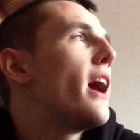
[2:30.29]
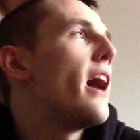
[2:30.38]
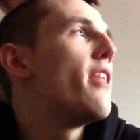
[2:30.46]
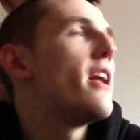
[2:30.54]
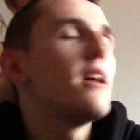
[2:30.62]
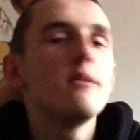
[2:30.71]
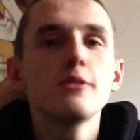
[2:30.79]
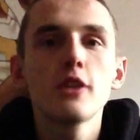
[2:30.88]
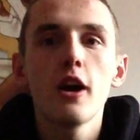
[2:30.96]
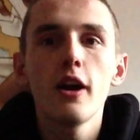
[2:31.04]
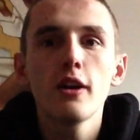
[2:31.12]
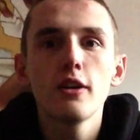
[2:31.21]
And then he was
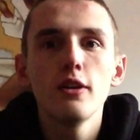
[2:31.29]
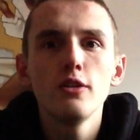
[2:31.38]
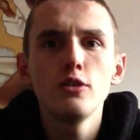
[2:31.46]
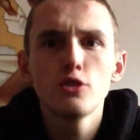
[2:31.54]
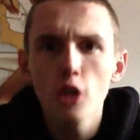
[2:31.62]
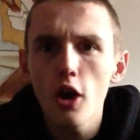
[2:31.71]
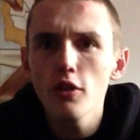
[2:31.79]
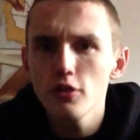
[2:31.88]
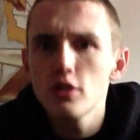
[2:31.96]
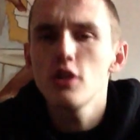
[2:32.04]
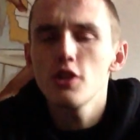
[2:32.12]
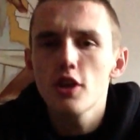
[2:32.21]
like,
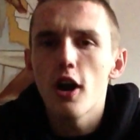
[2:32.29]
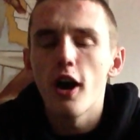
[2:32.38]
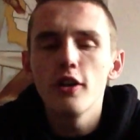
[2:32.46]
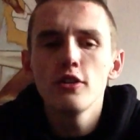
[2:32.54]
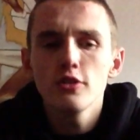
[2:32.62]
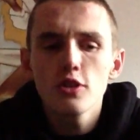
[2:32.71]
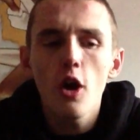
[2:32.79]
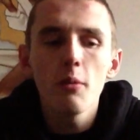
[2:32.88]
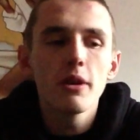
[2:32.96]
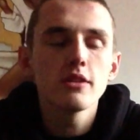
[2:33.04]
you're Syndicate, are you Tom?